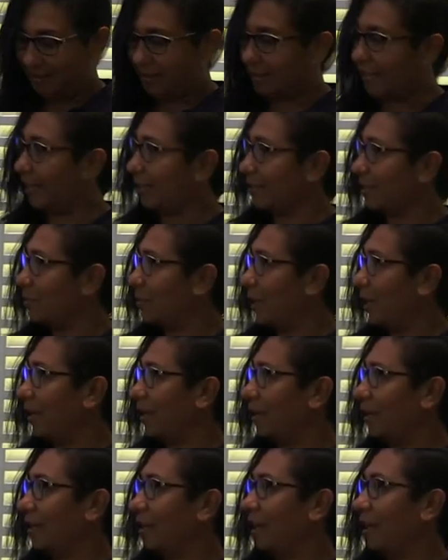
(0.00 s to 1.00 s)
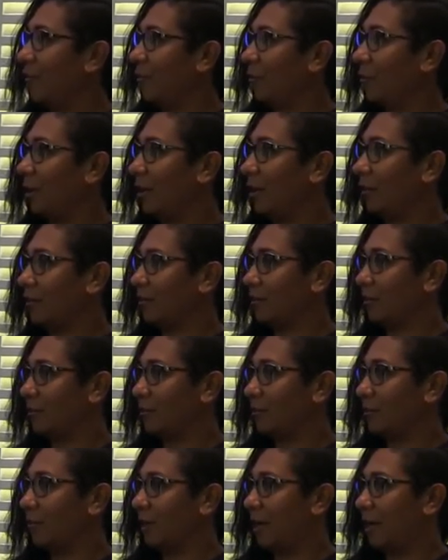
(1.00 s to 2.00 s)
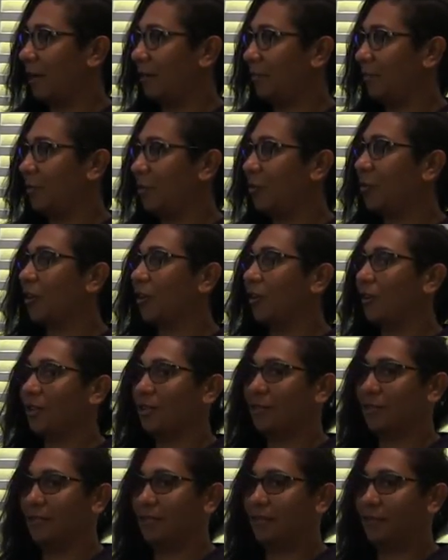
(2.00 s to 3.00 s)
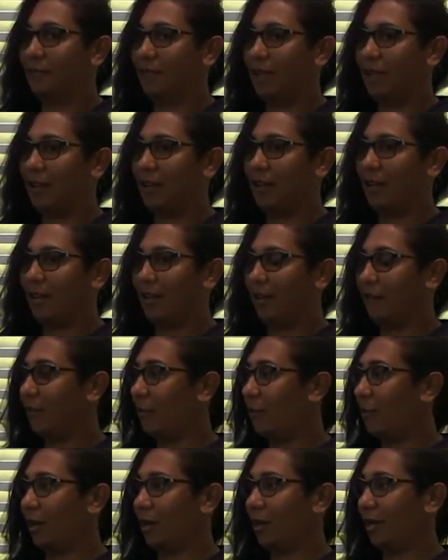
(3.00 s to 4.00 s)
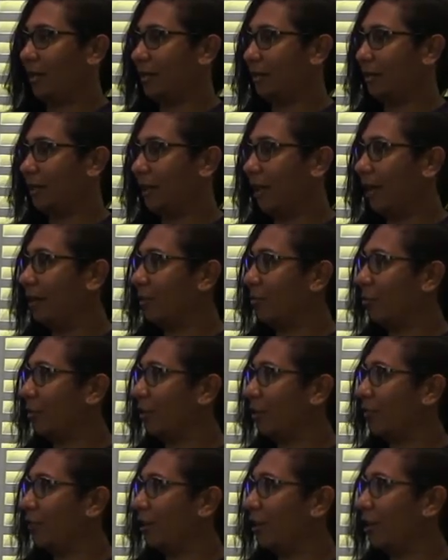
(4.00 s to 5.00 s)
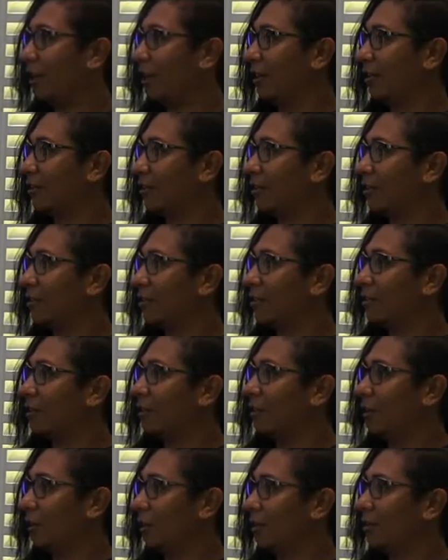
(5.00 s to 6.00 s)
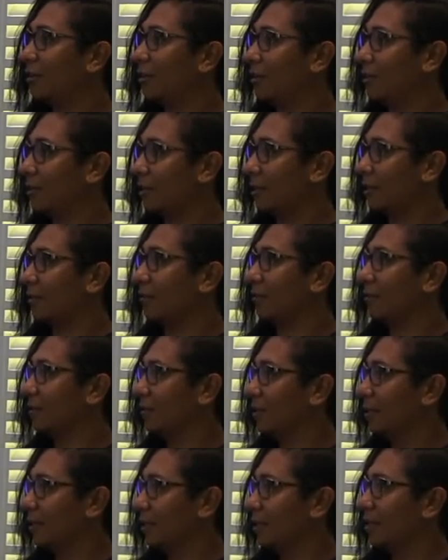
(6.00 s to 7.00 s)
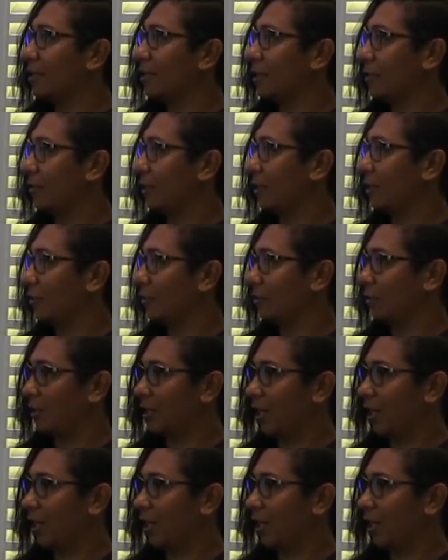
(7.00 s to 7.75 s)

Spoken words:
Thanks, Meg, and everyone else who organised the event, and everyone here today to bring your own energies and knowledge and skill. So it's not